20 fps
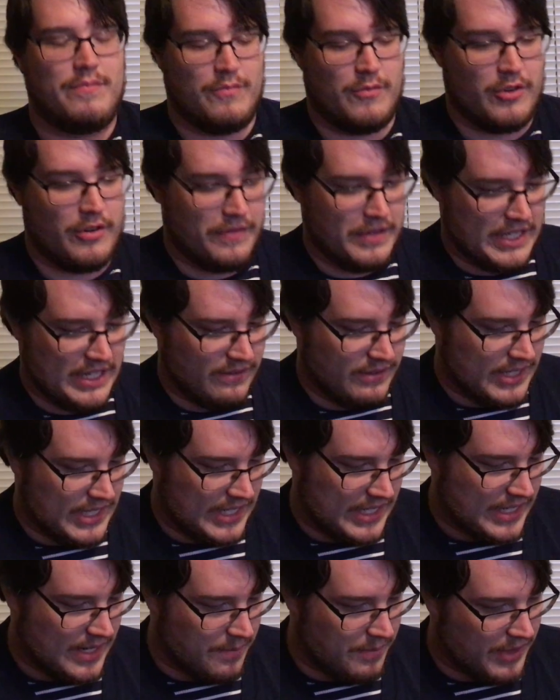More of a
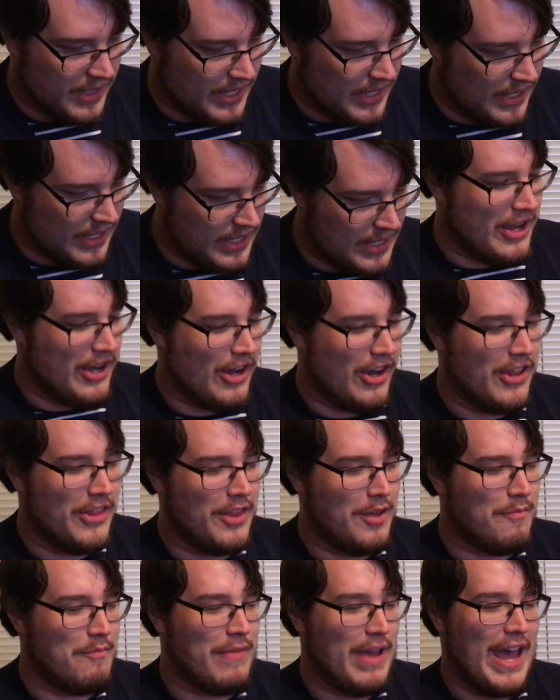DVD type thing. On
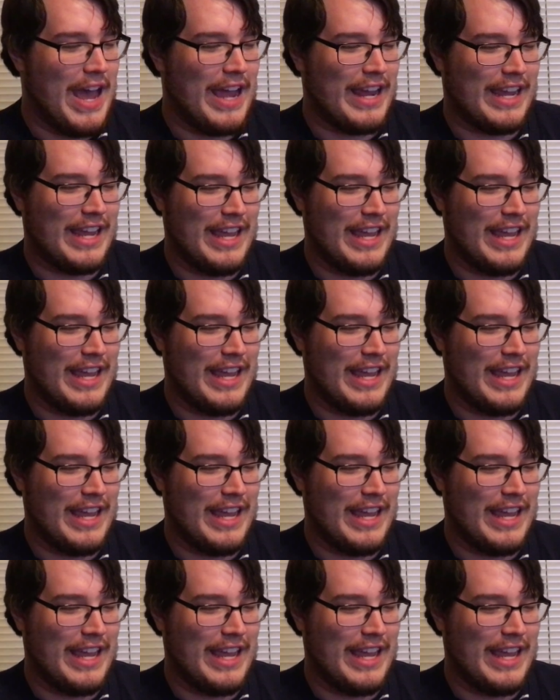the back,